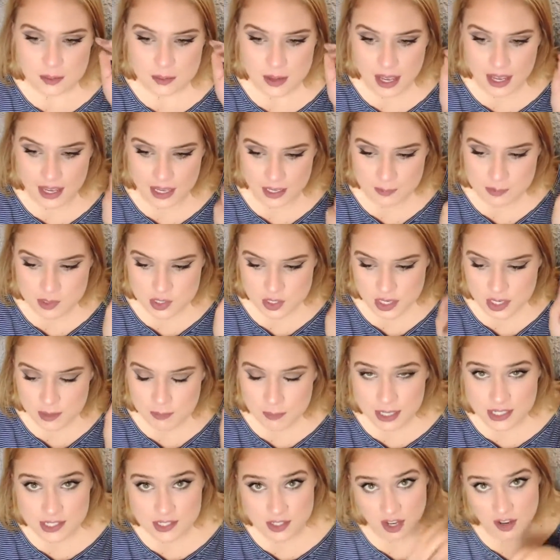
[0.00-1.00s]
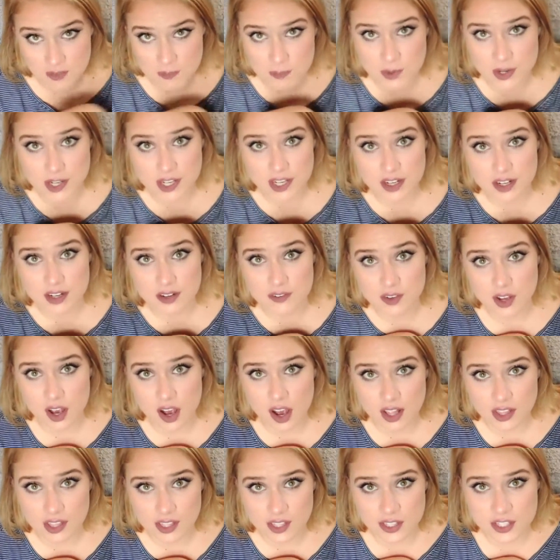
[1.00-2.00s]
I am starting my sophomore year of
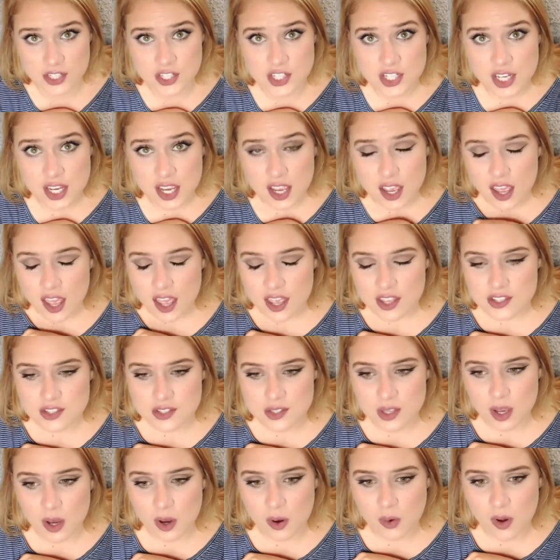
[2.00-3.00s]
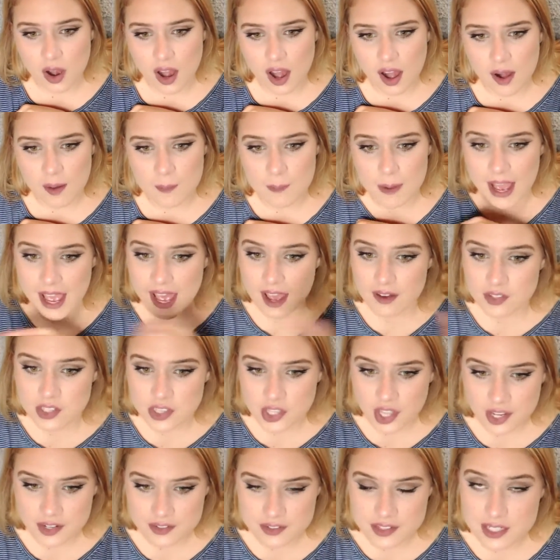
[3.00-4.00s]
college, so um, I have a
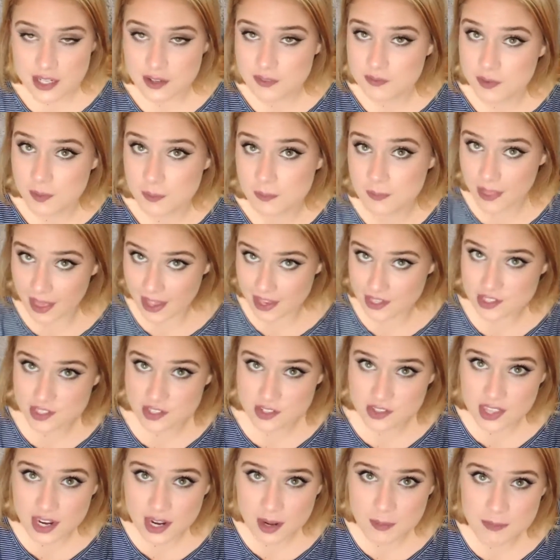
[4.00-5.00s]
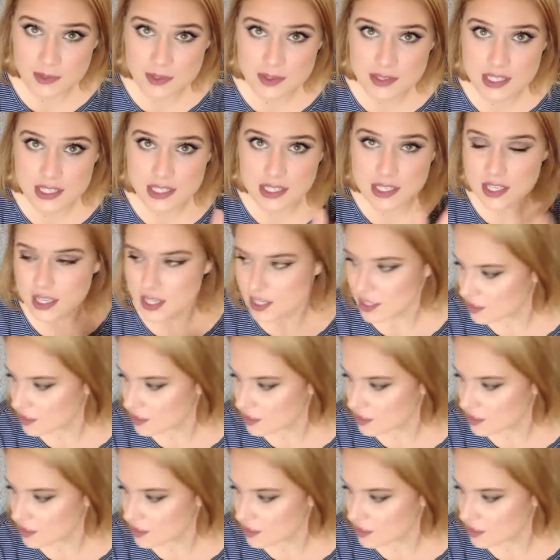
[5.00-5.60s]
lot of stuff from last year that I'm using,